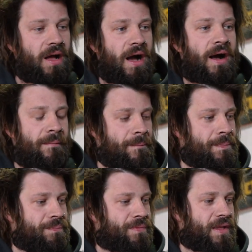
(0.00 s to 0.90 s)

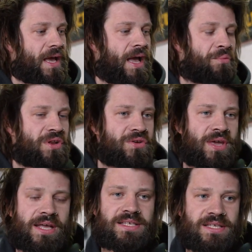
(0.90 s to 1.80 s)
When you
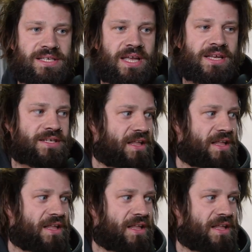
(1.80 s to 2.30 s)
get to the stages